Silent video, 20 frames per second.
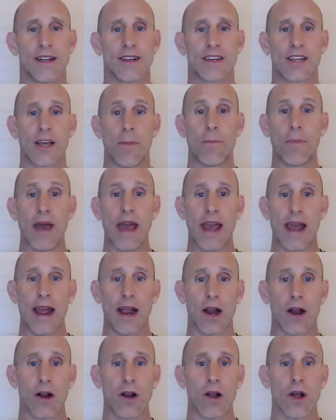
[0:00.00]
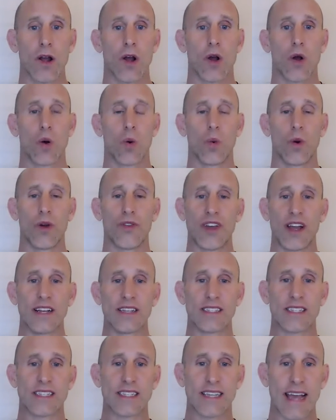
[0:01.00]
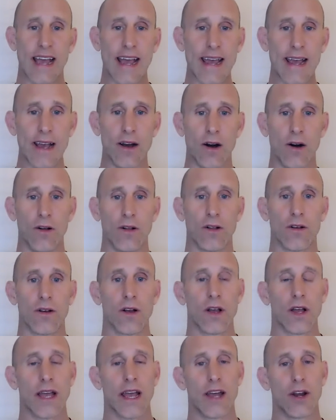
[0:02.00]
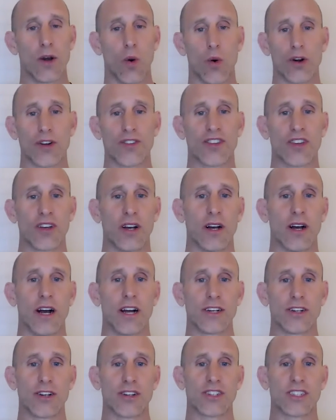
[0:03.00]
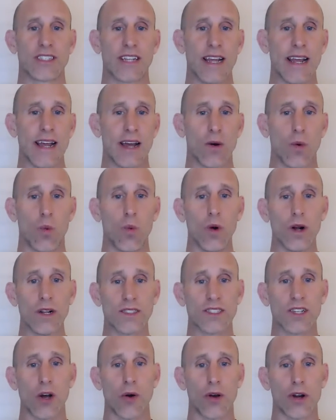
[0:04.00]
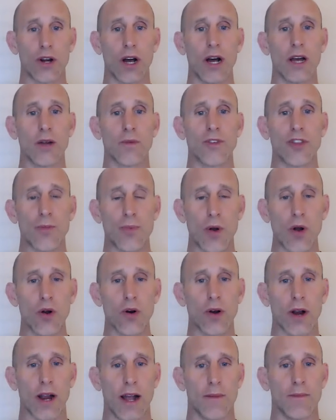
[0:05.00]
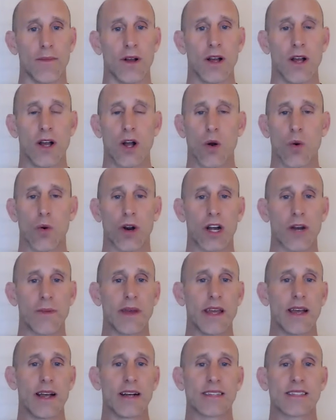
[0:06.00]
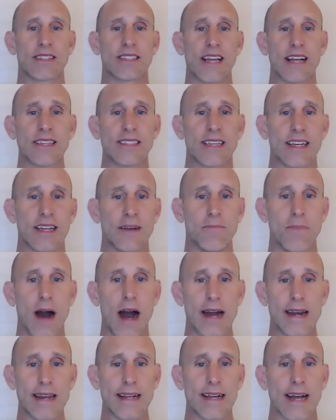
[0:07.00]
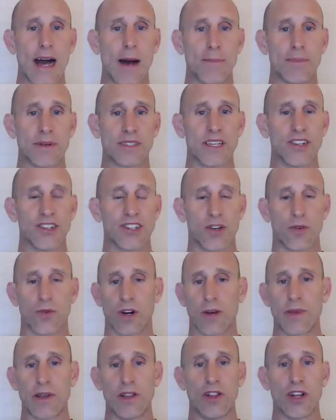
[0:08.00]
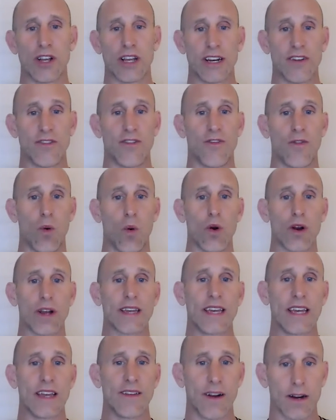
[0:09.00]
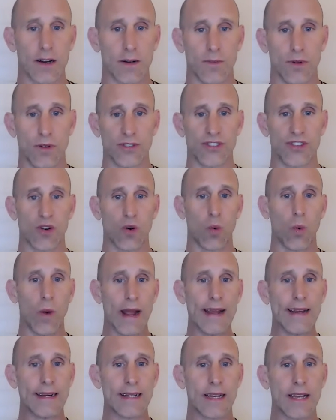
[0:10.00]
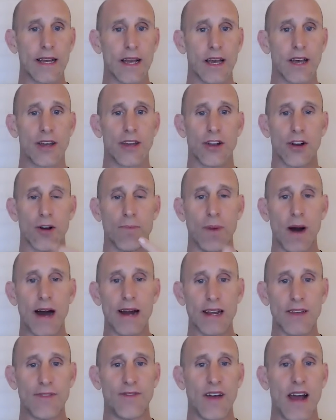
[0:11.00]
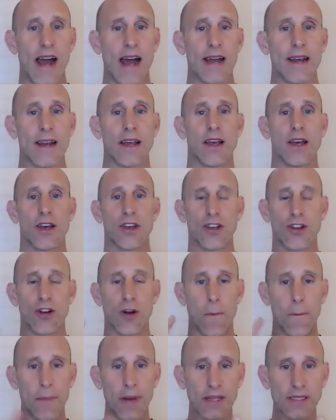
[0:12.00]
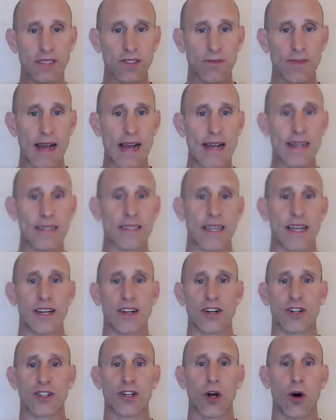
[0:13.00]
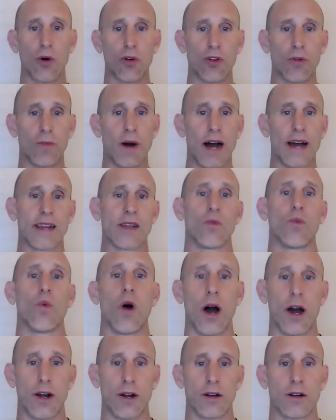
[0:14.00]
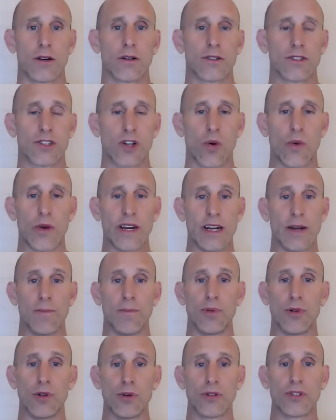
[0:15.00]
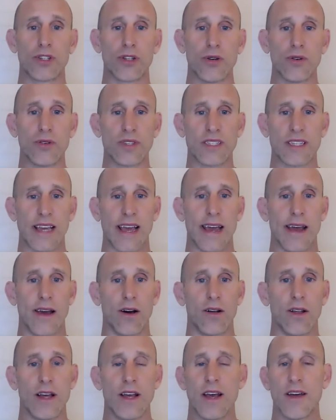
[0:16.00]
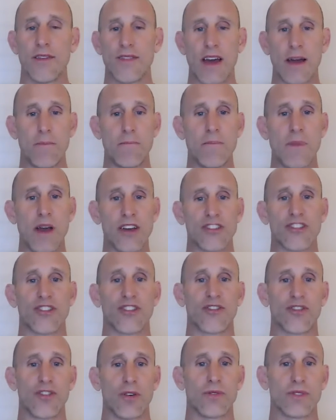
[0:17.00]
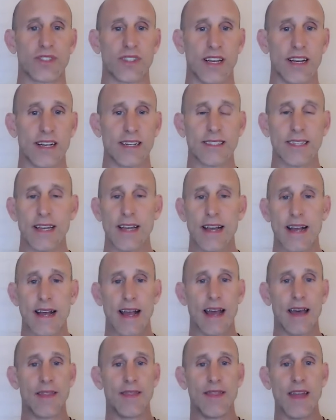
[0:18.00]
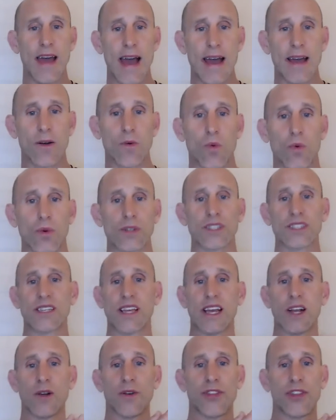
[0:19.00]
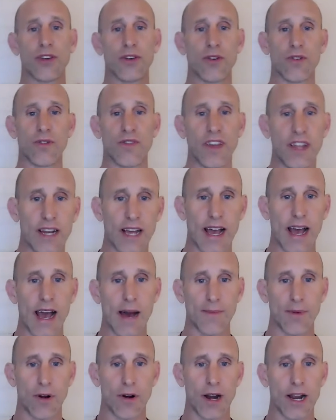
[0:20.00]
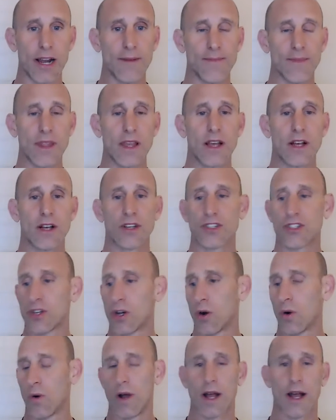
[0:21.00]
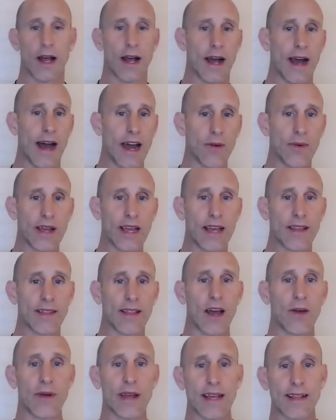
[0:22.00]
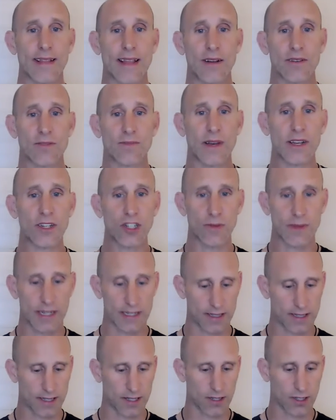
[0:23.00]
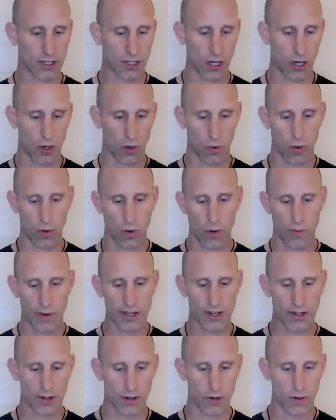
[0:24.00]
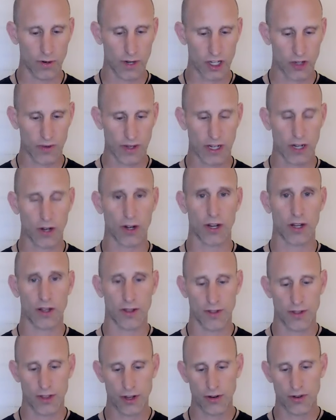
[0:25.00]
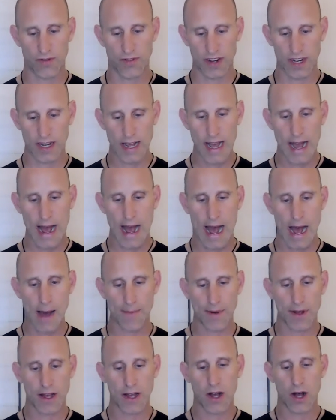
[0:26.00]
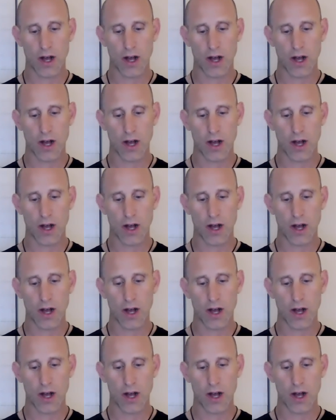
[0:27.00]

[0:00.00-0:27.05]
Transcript: to pair with a scale in order to understand what's going on with the program. We're going to be assessing body composition. We're going to be looking at four key variables: your weight, your body fat, your muscle mass, and your total body water. So we need a Bluetooth scale that measures those things, and that will sync with the Nuvita app. All right. So how do we get those measurements? So what we do is we go to the Nuvita app